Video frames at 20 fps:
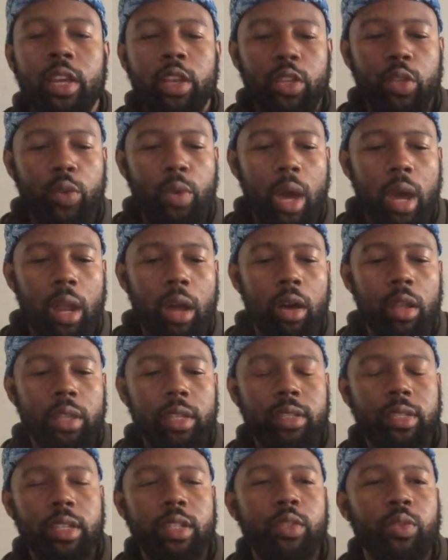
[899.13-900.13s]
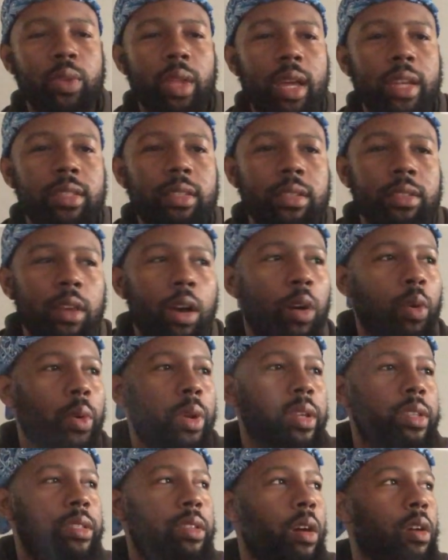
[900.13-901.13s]
You got all these Israelites that's
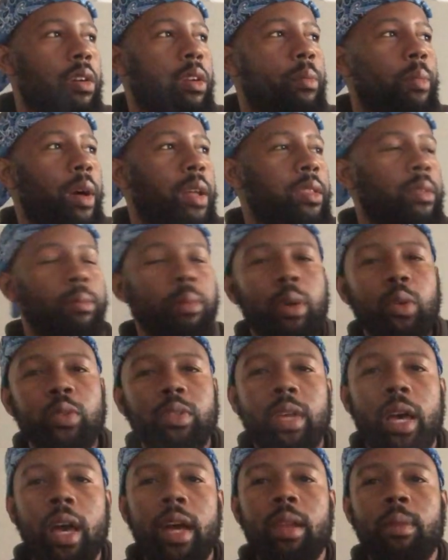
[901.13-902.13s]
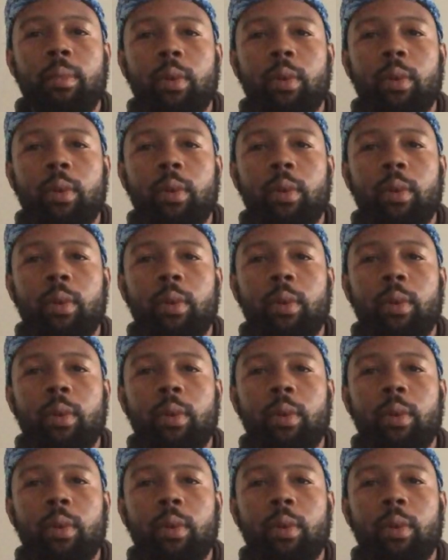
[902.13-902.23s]
always talking about the Most High, the